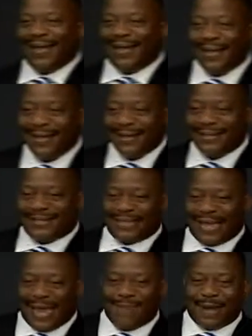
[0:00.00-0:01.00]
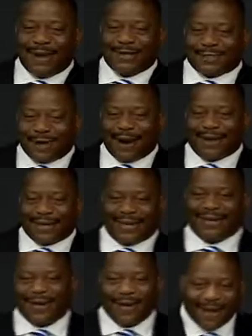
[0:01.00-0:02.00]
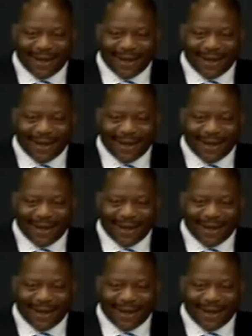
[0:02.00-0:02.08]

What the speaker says: She gave me her Charlie card.